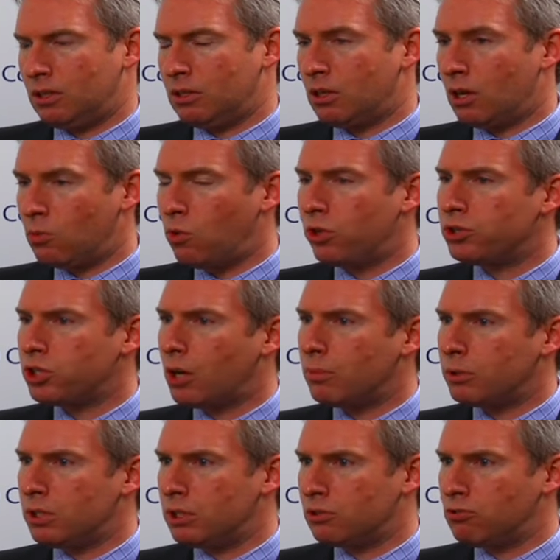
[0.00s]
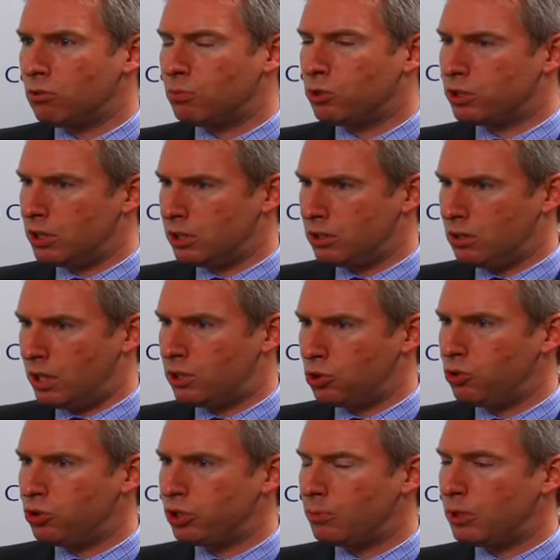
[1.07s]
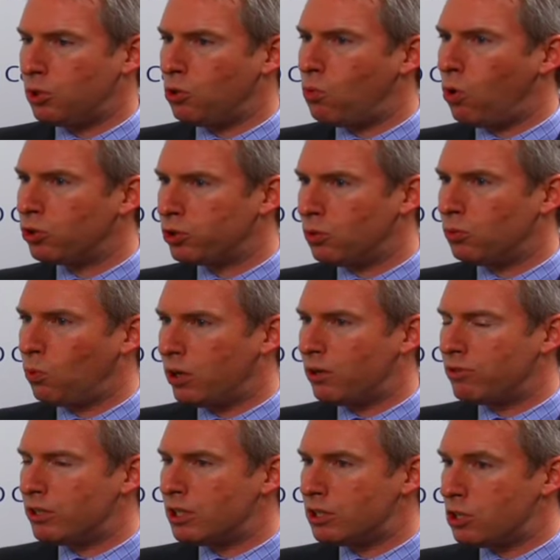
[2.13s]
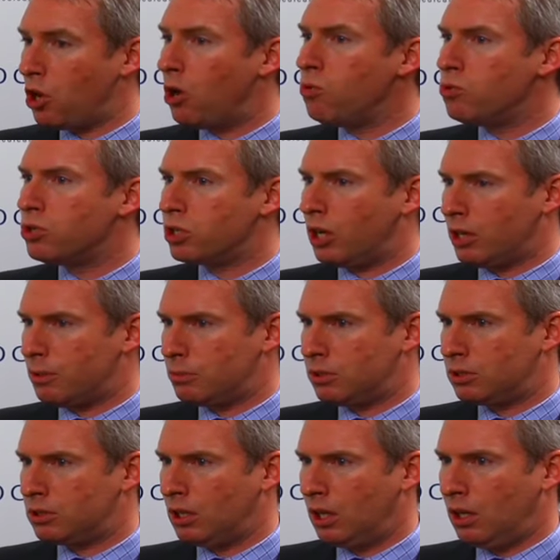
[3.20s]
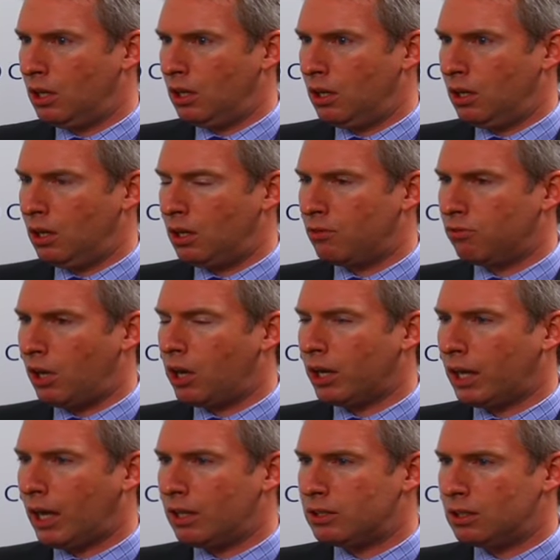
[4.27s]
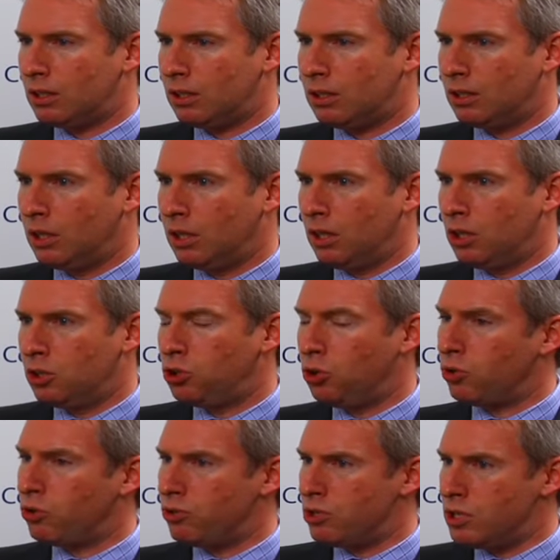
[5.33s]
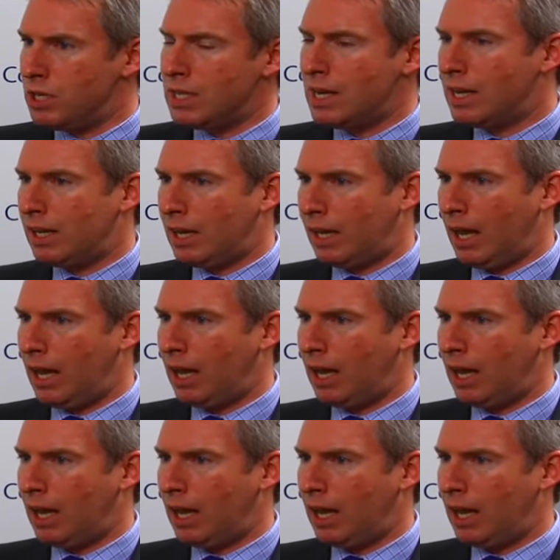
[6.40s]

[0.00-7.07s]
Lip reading: And what the Japanese group was, they took somebody who wasn't one of these known types of lung cancer, took the DNA